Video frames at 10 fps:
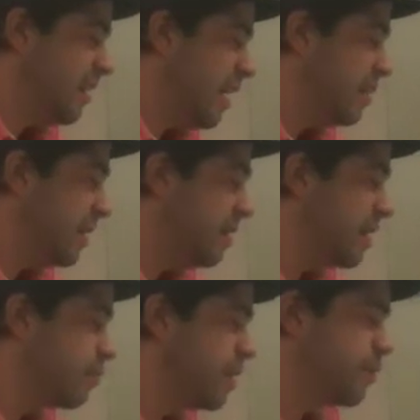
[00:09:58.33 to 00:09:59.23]
I mean,
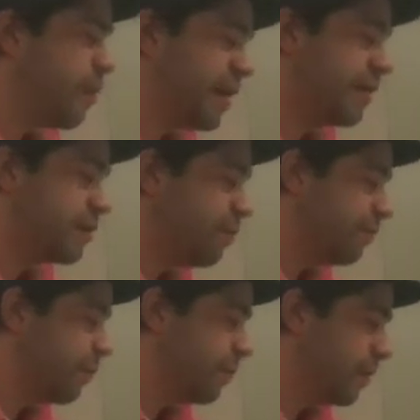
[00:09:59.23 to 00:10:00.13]
this was 20 years
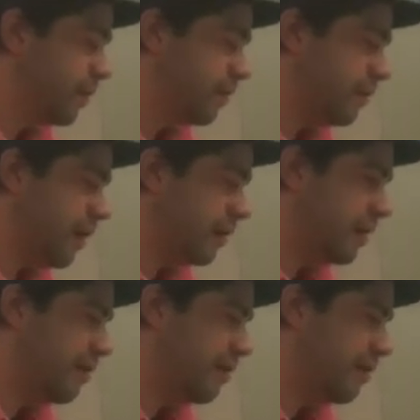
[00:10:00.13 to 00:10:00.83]
before uh,